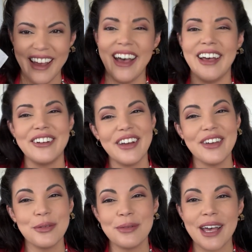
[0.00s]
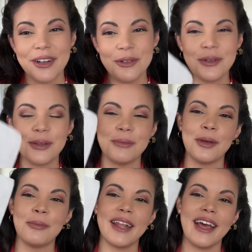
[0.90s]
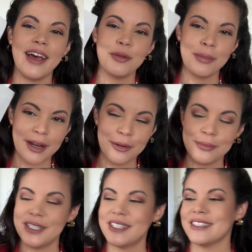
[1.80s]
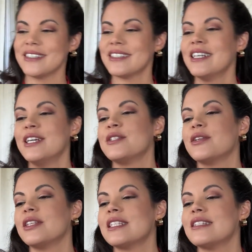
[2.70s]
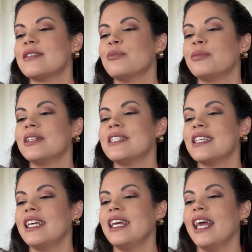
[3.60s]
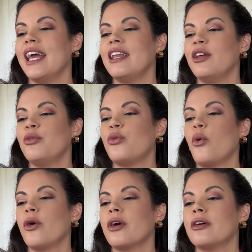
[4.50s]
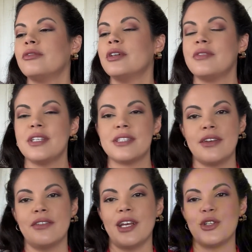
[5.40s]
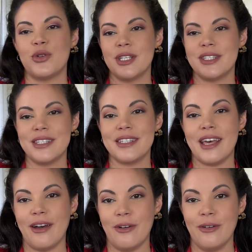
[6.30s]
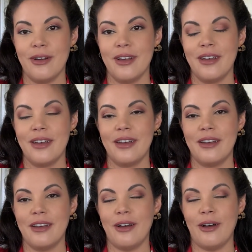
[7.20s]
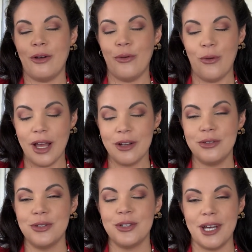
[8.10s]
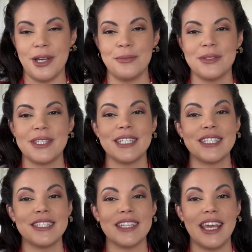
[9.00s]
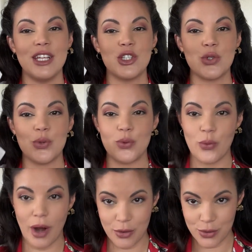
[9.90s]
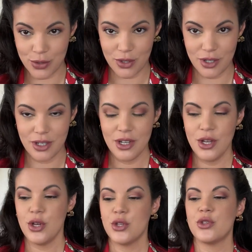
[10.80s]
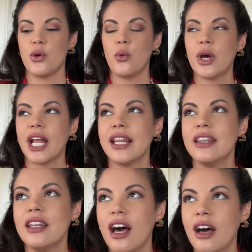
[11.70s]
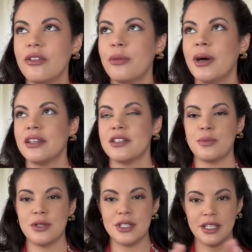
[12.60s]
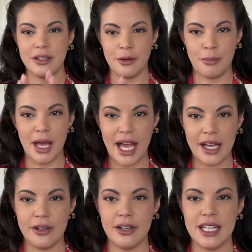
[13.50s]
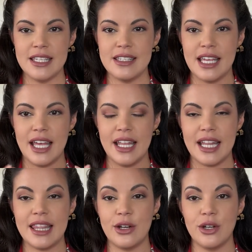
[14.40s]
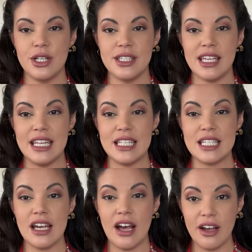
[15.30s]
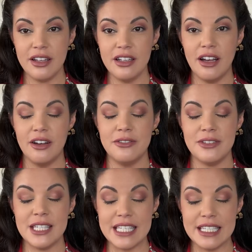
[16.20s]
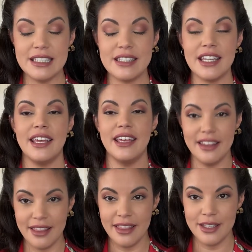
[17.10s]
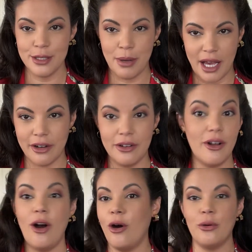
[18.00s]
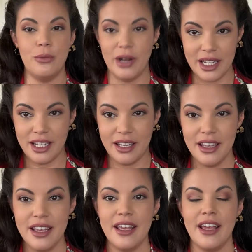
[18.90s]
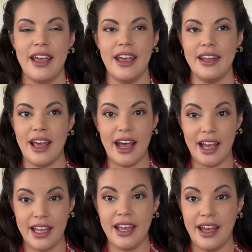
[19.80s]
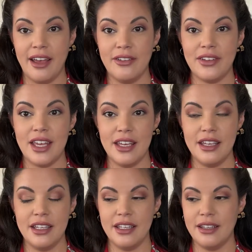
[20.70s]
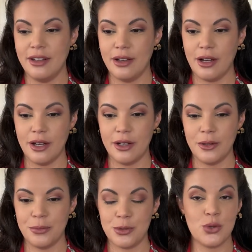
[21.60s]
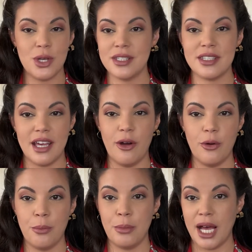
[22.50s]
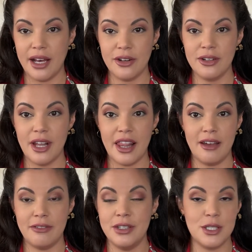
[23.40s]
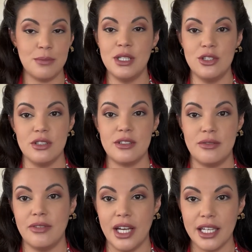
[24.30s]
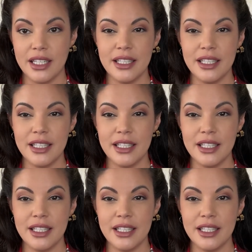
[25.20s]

I don't have the pattern with me, but I have the pattern pieces. So this is Simplicity 8457. I traced this out quite a few times. This is a trouser. So what I love about this particular pattern is that there is a ton of ease in this pattern already. And I have a traced out pattern that fits me just fine.